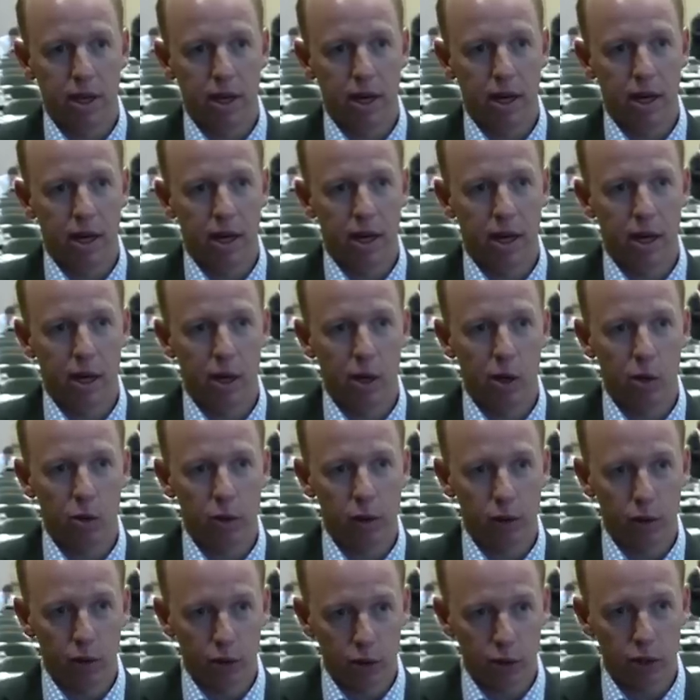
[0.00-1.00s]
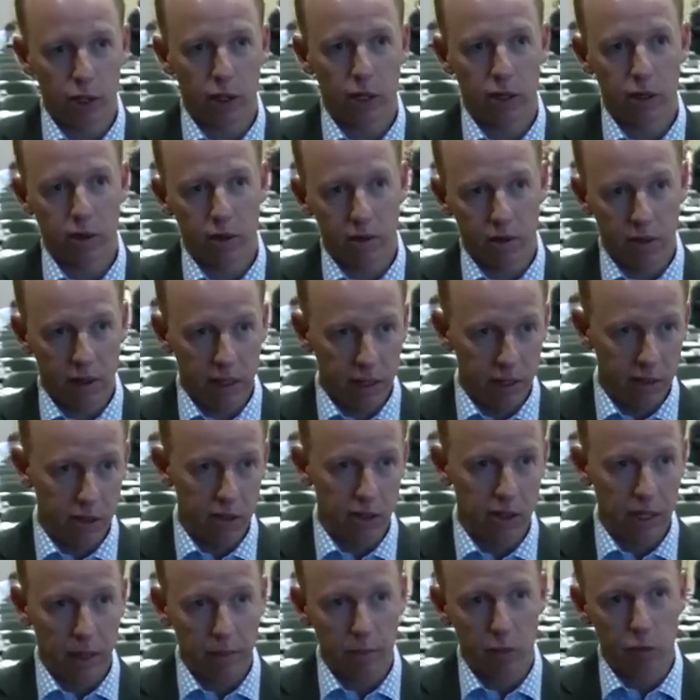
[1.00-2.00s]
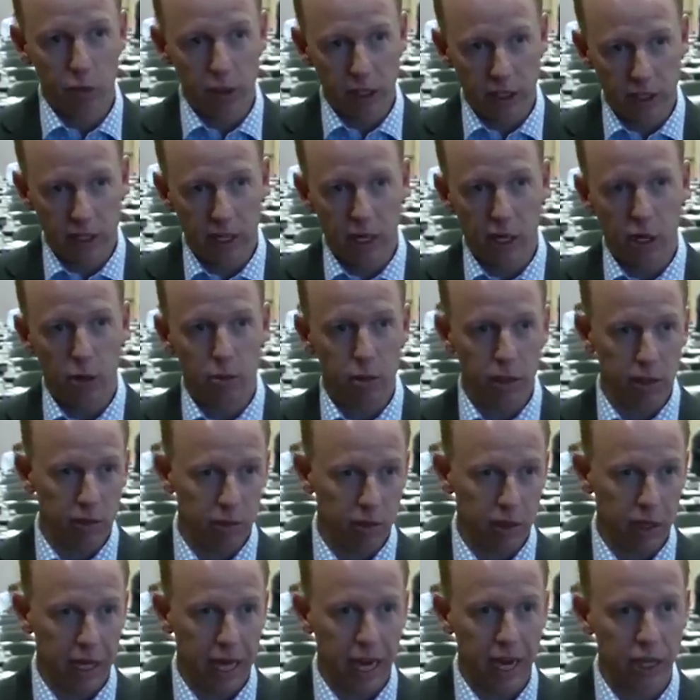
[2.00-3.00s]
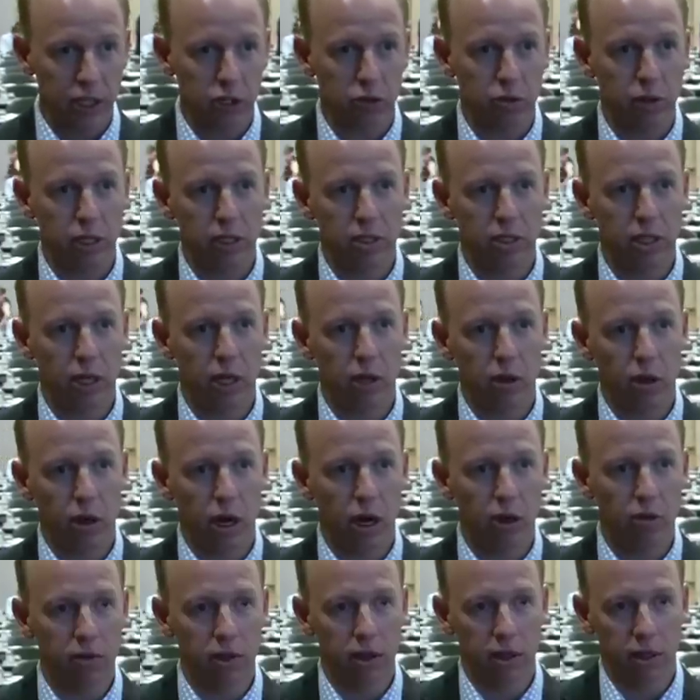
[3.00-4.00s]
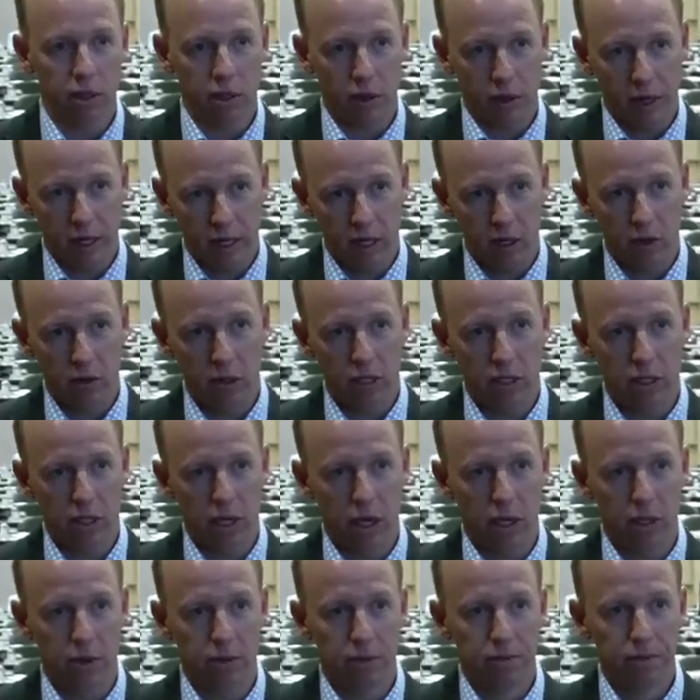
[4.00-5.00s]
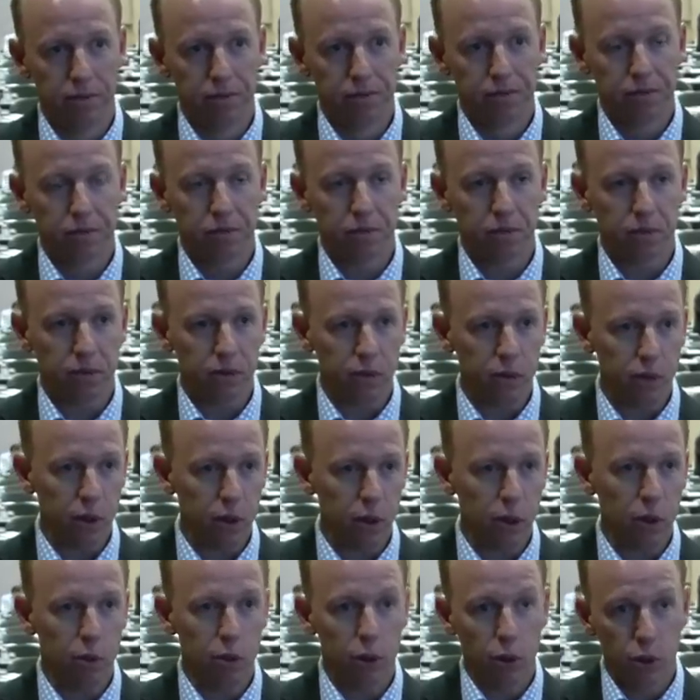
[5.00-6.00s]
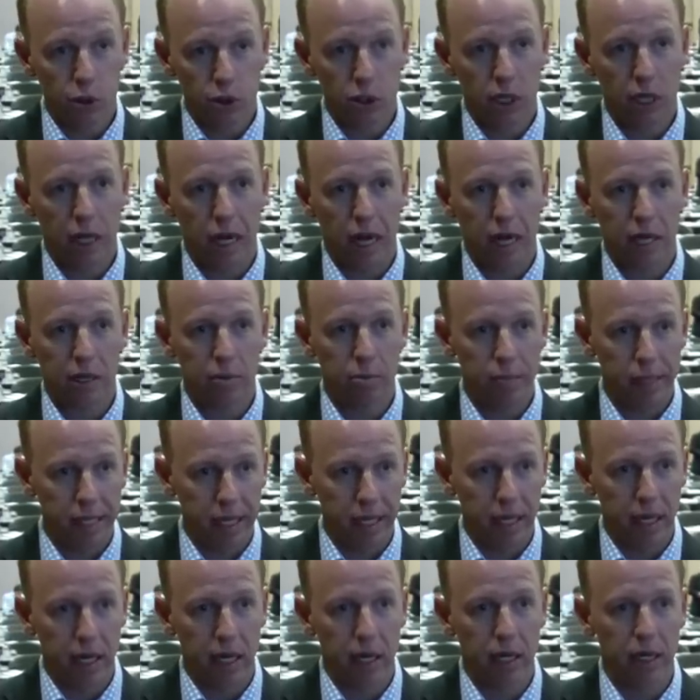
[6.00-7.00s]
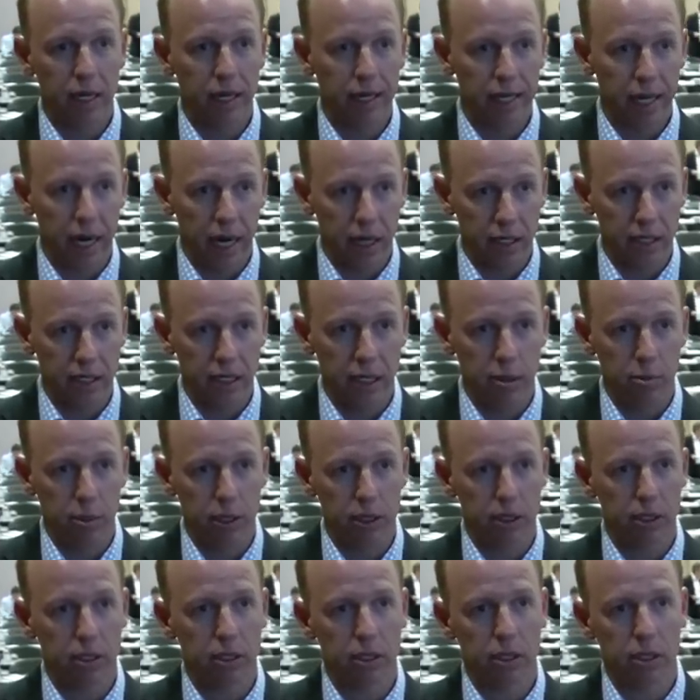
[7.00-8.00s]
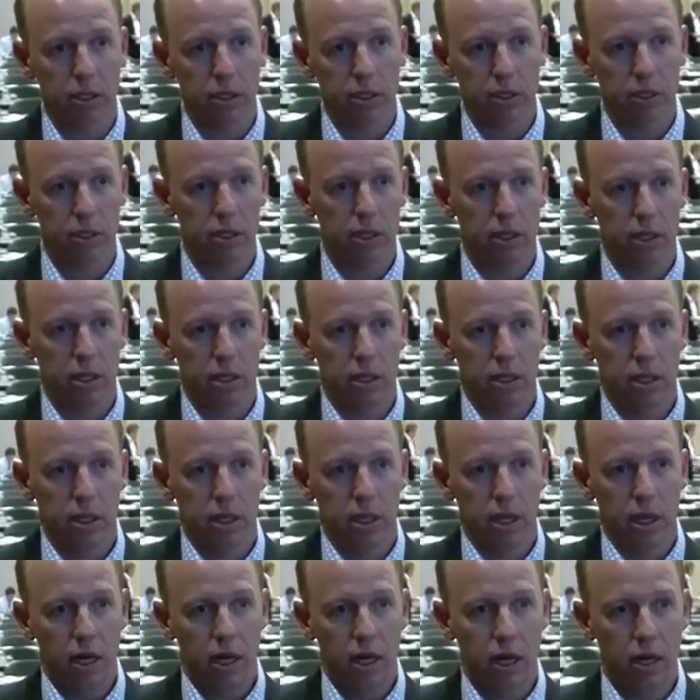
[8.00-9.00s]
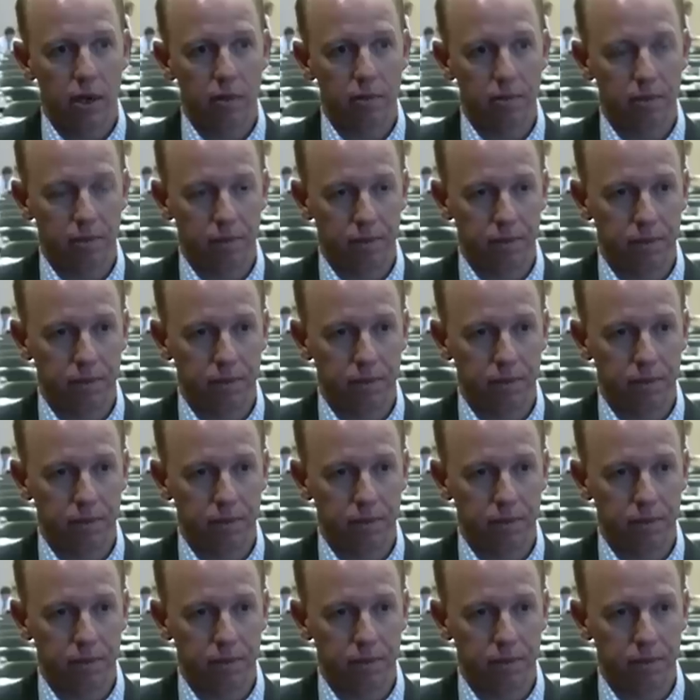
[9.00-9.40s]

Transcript: Uh, we're also in some retail, but cash retail over credit retail. We also like media and IT businesses. So you're um, quite